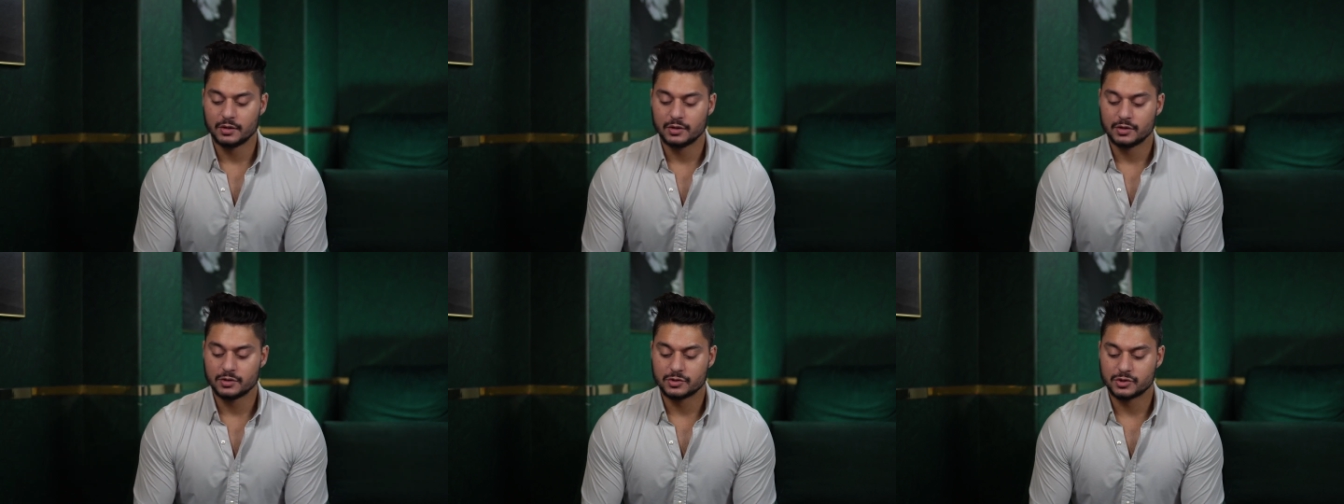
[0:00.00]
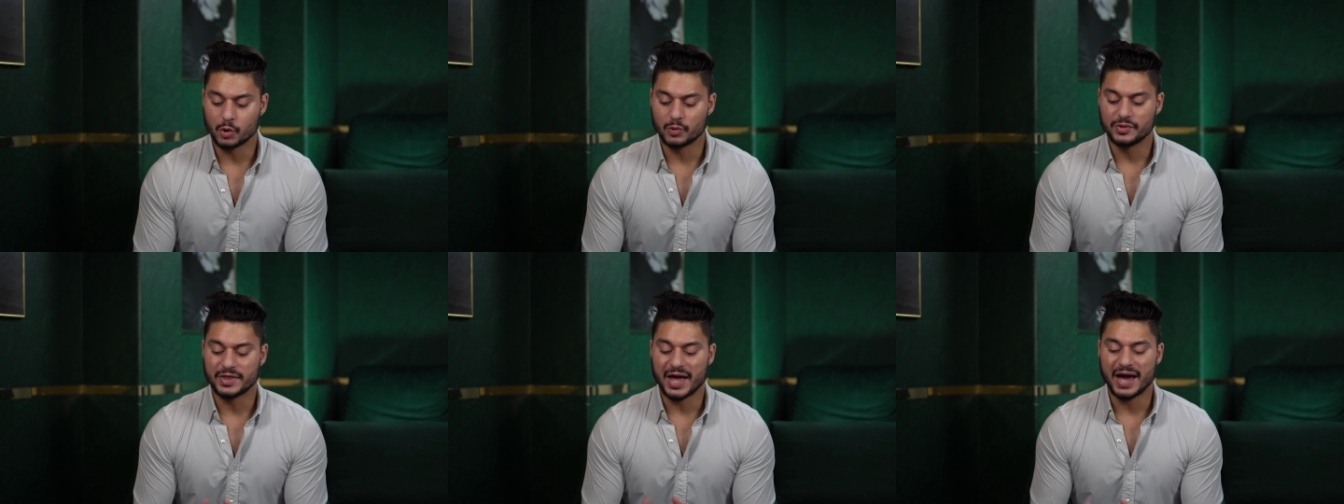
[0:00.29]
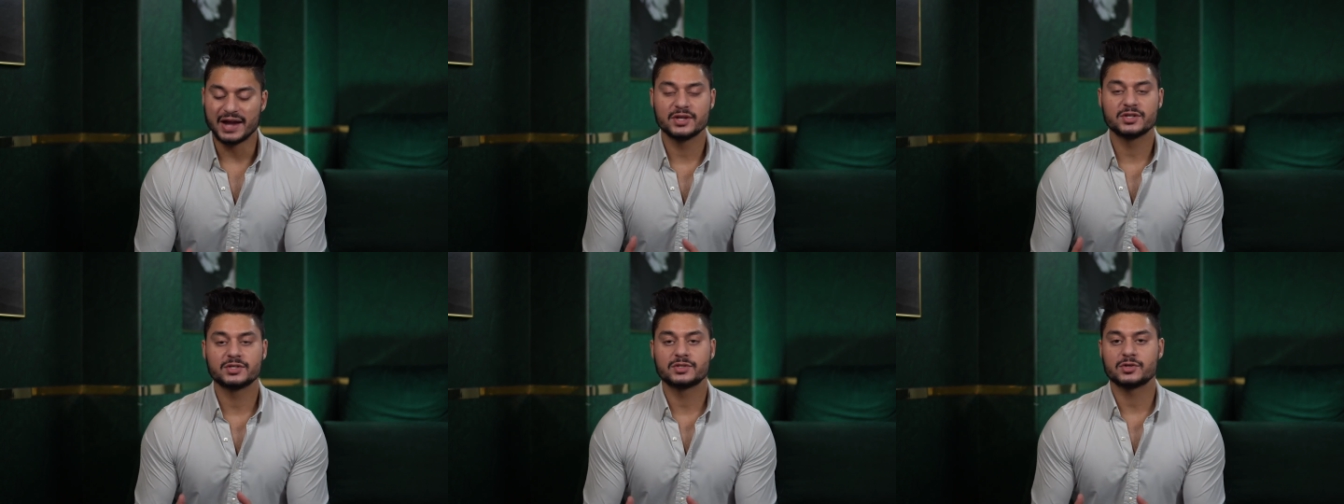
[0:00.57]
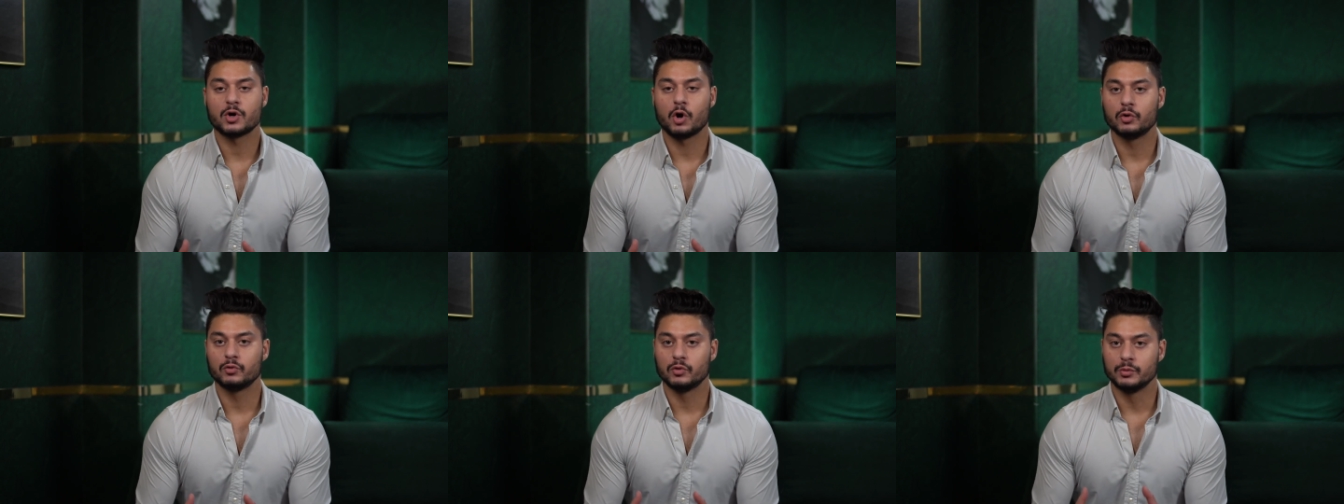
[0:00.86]
So that is
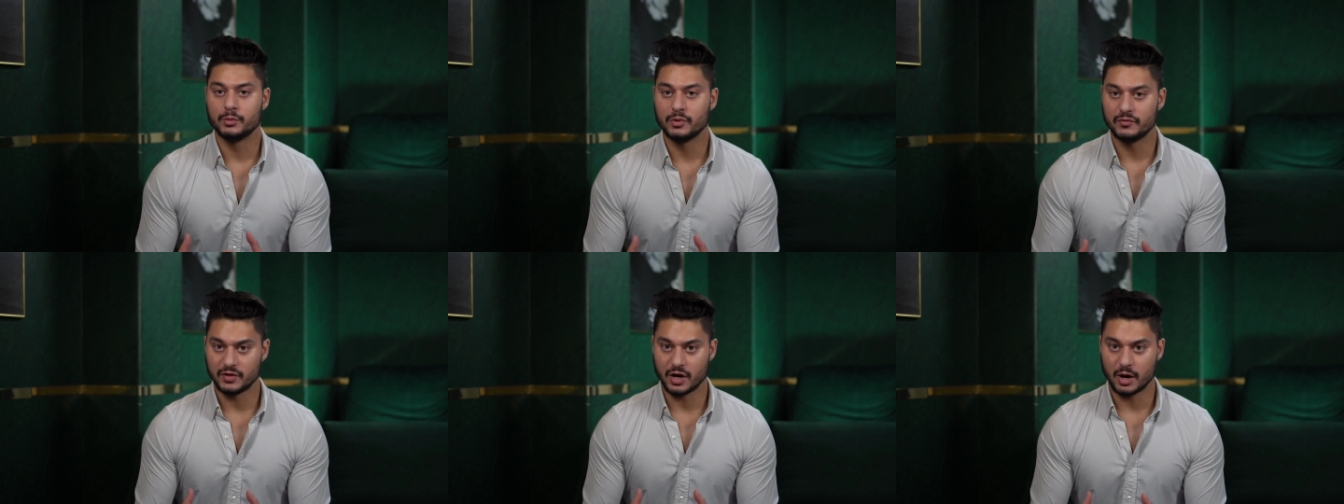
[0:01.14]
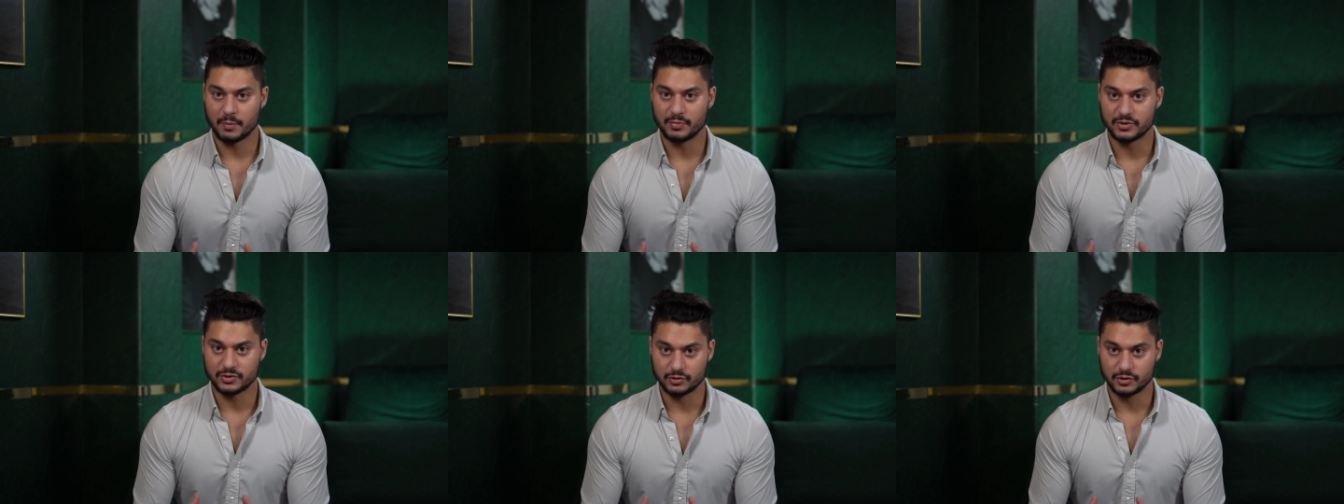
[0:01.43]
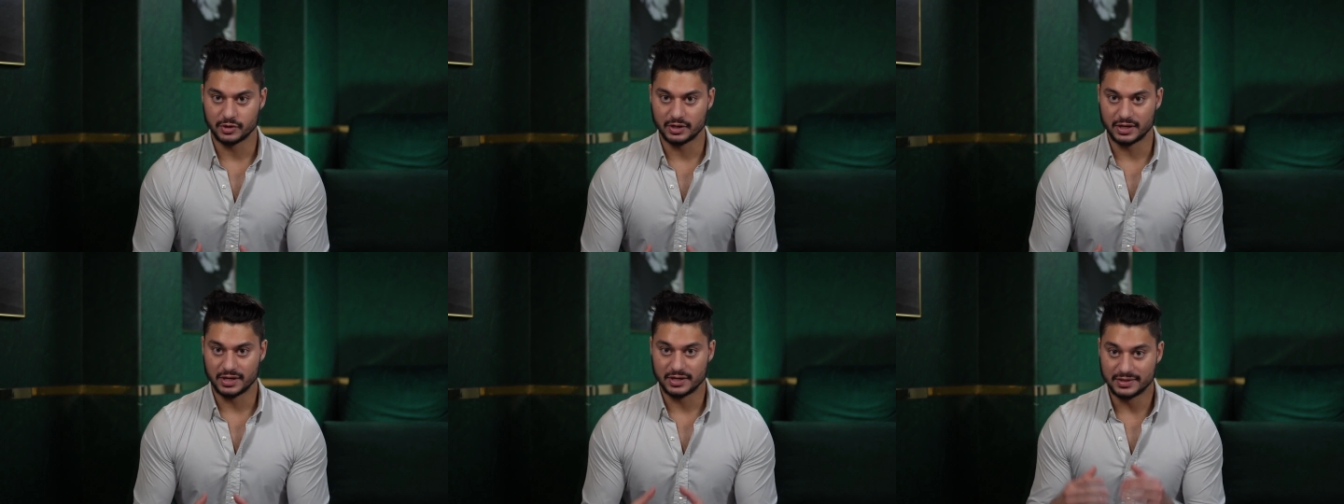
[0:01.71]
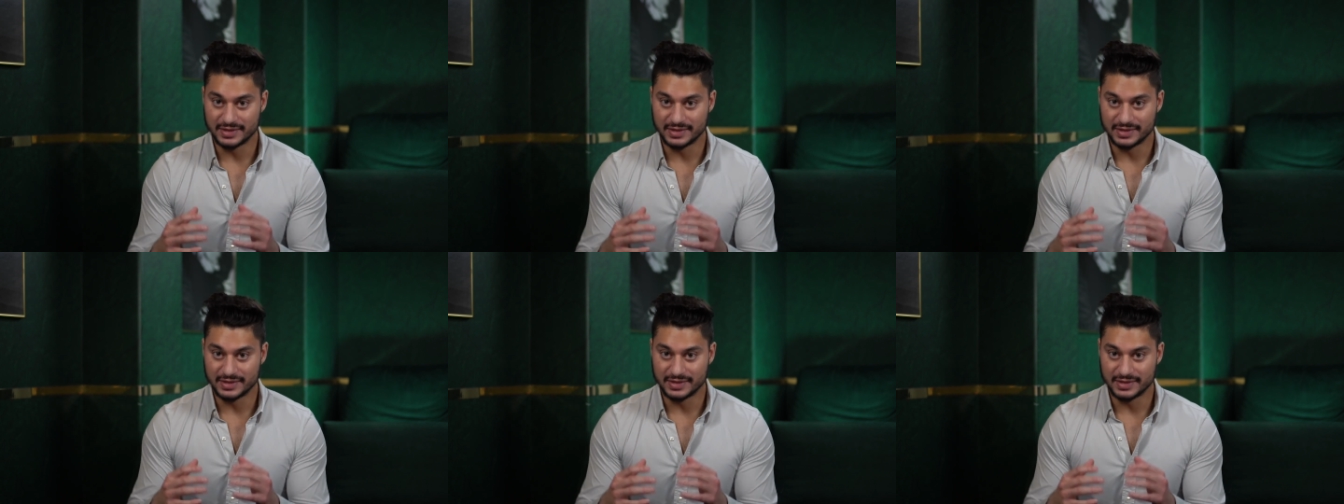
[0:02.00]
called removing opportunity.